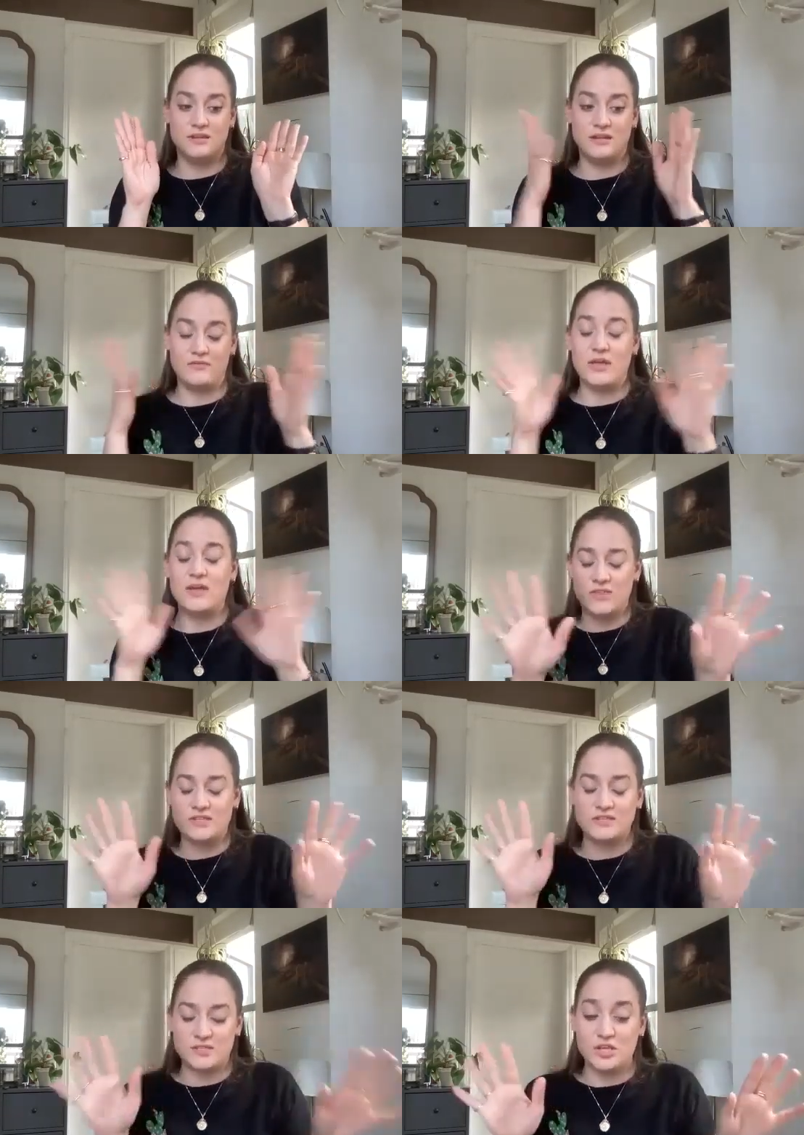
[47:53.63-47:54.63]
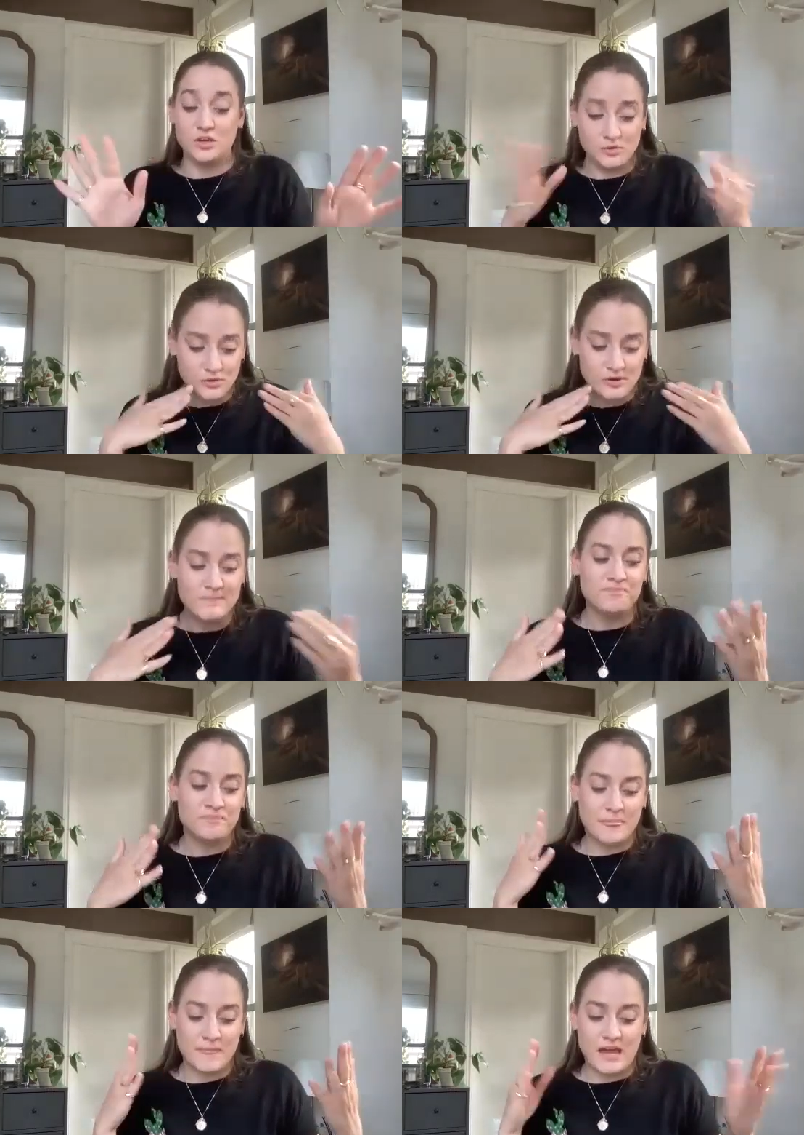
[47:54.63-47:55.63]
if this is you,
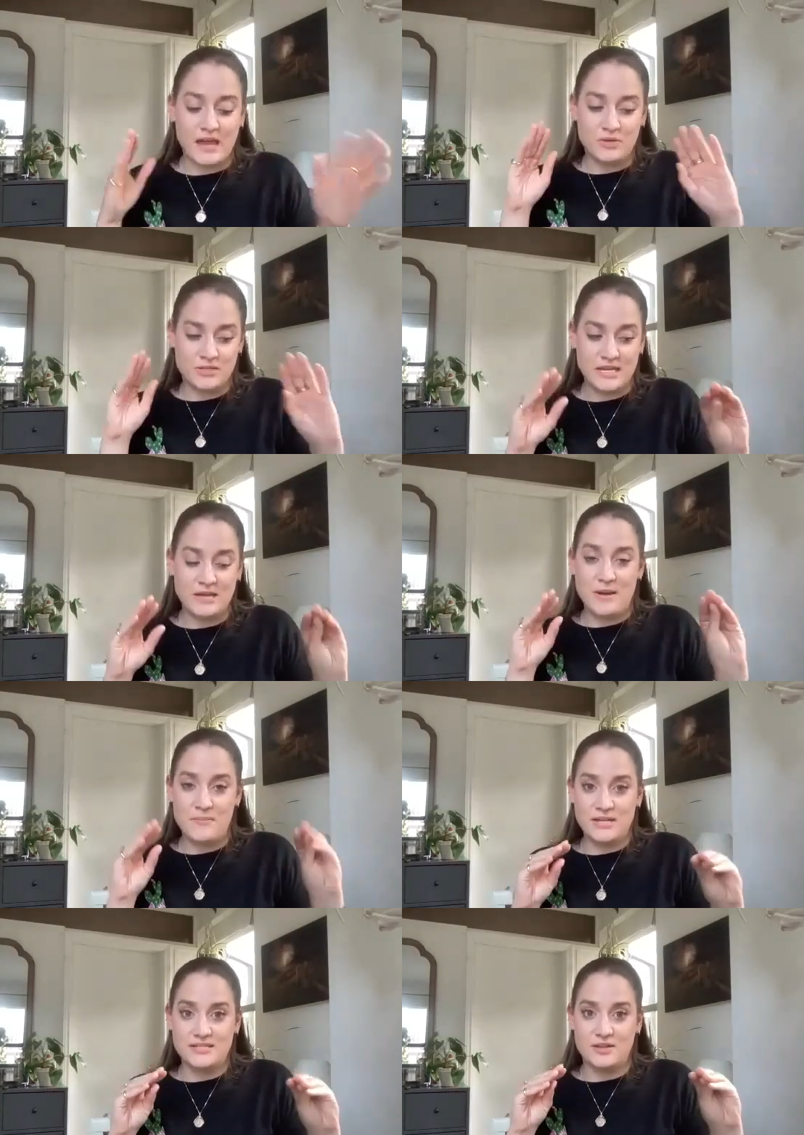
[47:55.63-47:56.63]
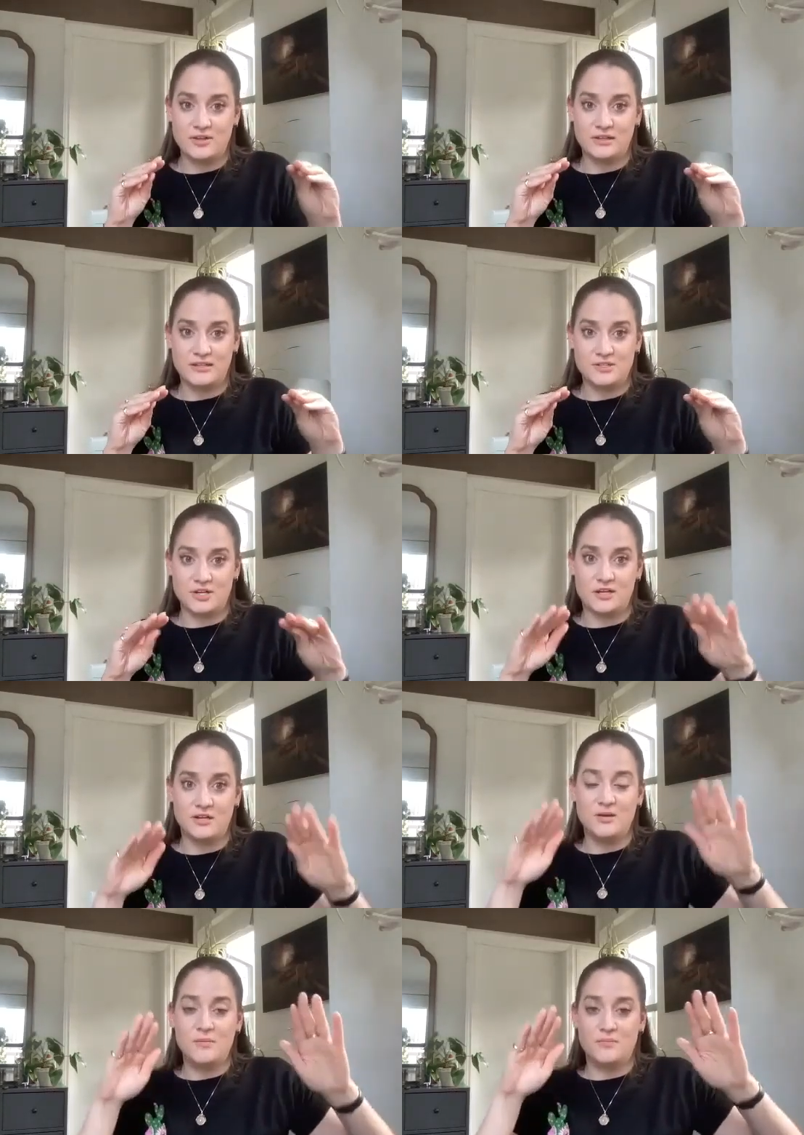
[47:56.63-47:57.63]
I would take my micellar
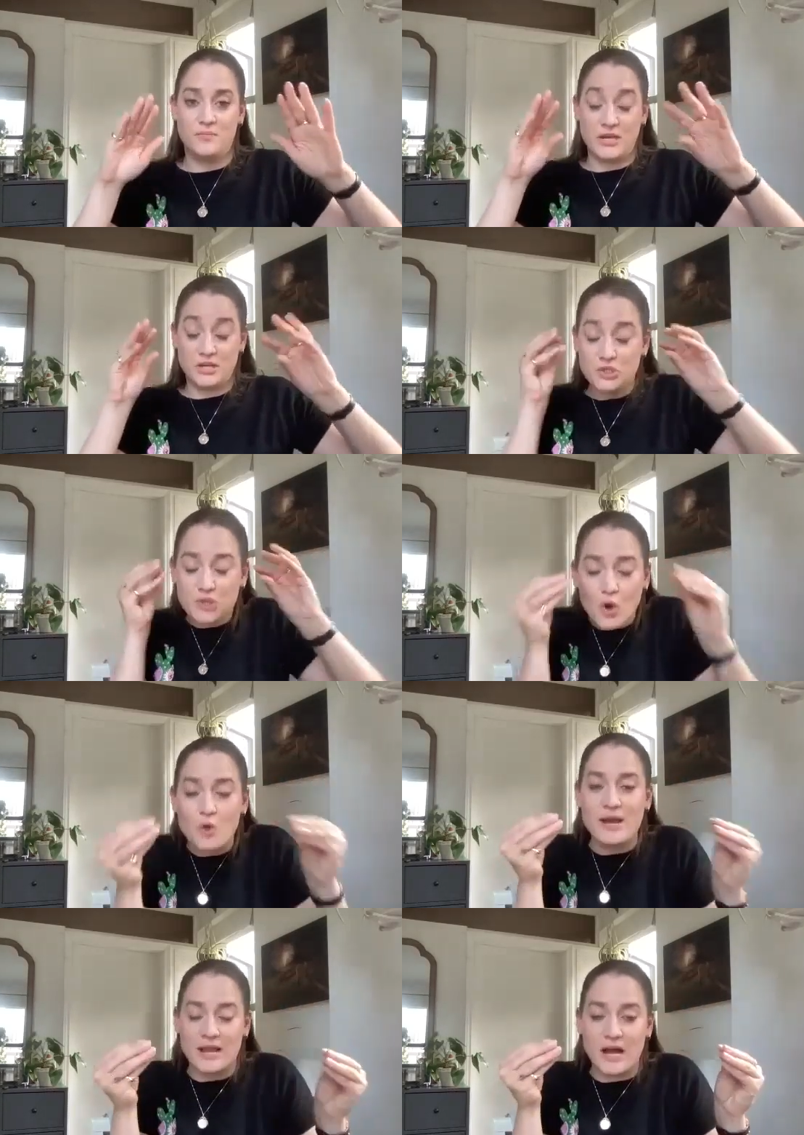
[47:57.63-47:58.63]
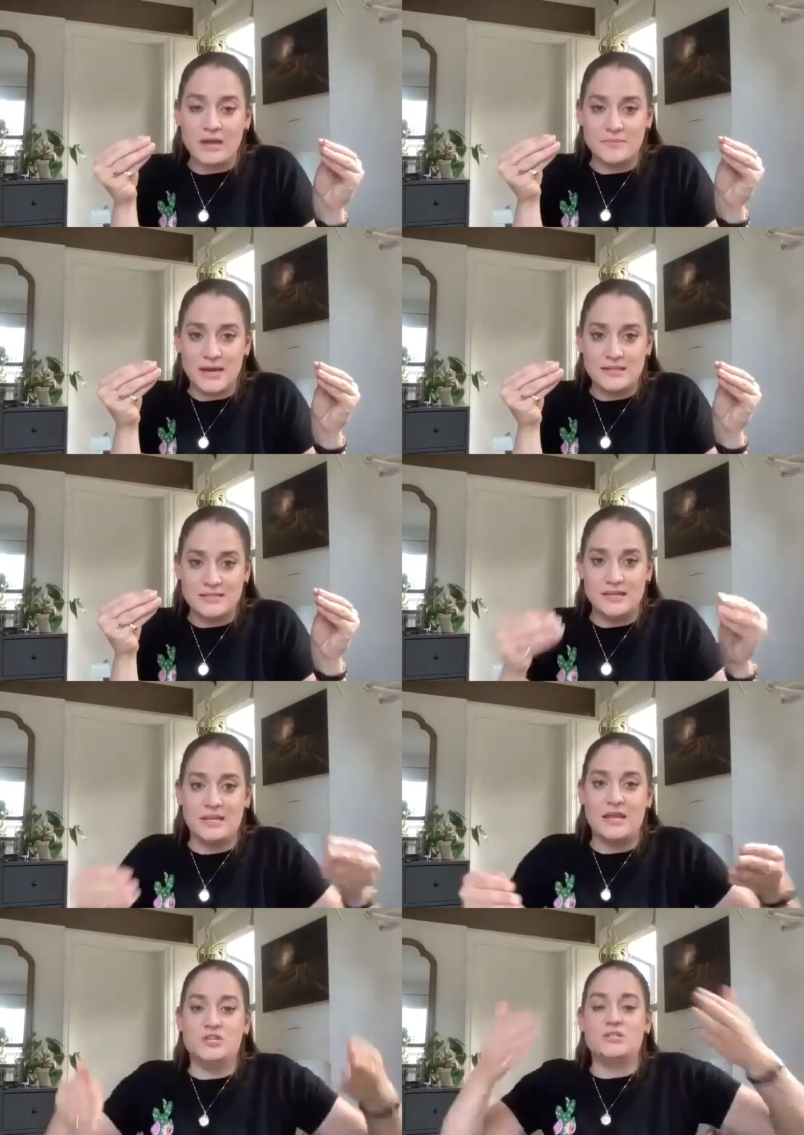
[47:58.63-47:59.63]
cleanser, like soak my cotton pads in it
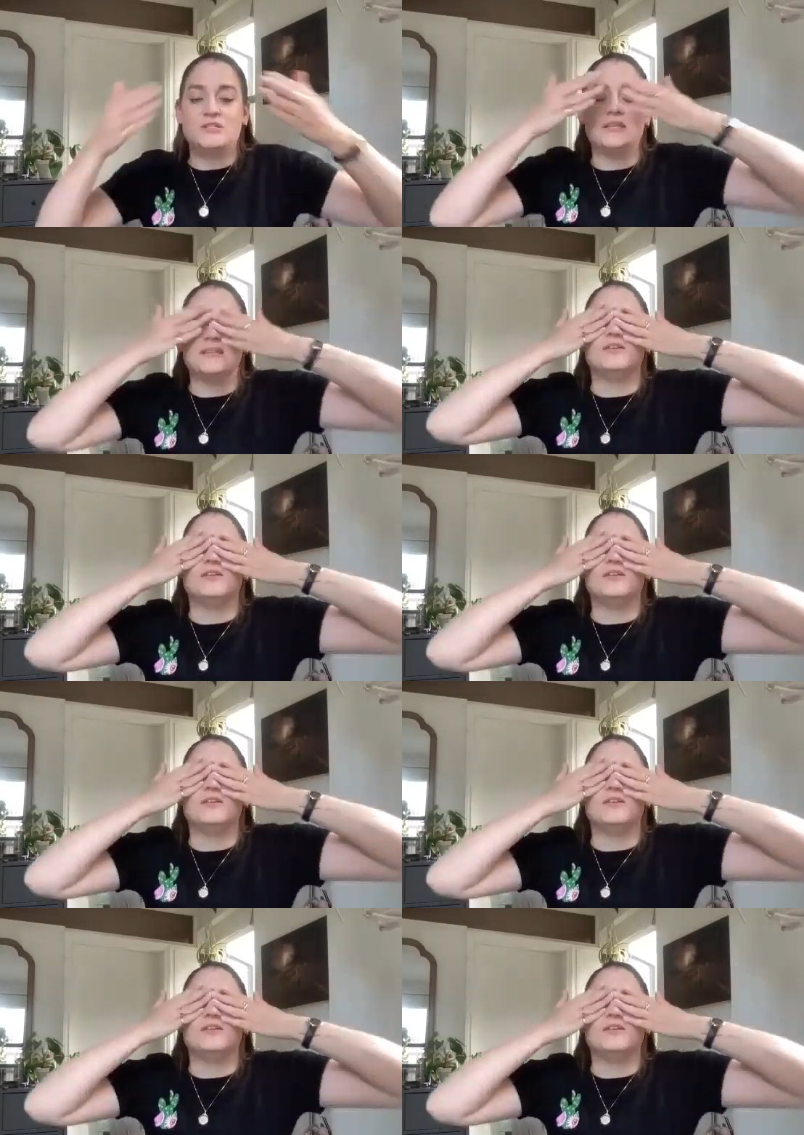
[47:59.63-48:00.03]
and just sit